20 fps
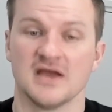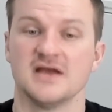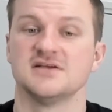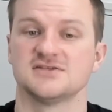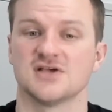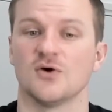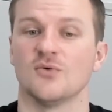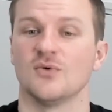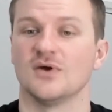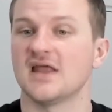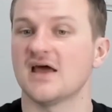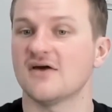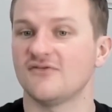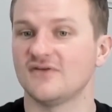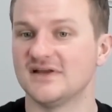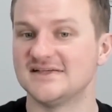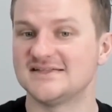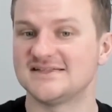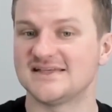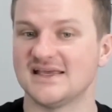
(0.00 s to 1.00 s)
So we're
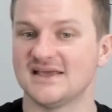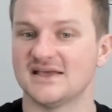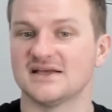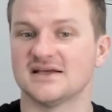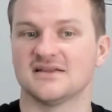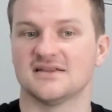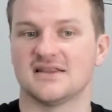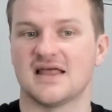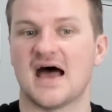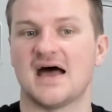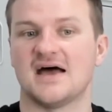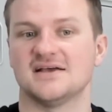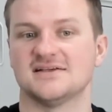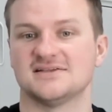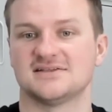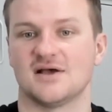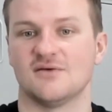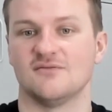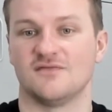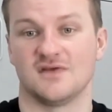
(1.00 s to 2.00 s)
definitely seeing that
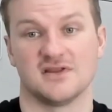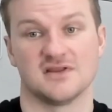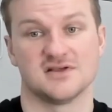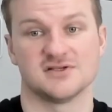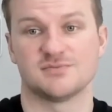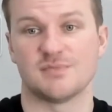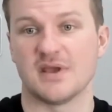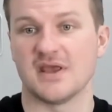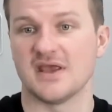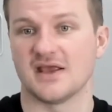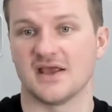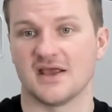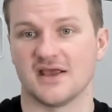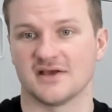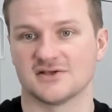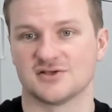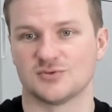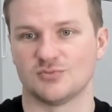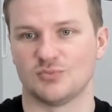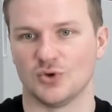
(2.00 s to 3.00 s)
as something that's being
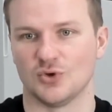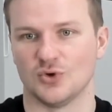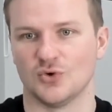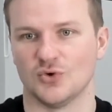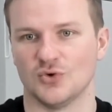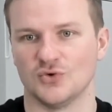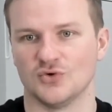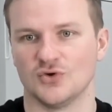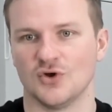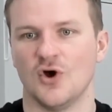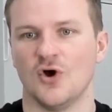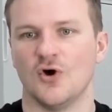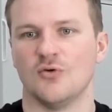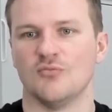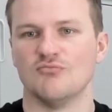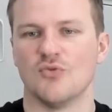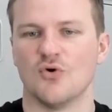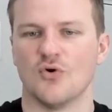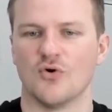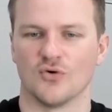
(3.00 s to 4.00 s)
explored
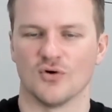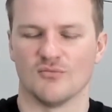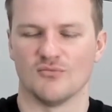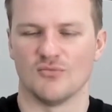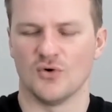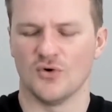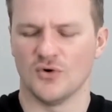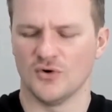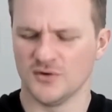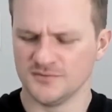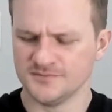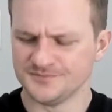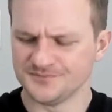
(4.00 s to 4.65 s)
more and more.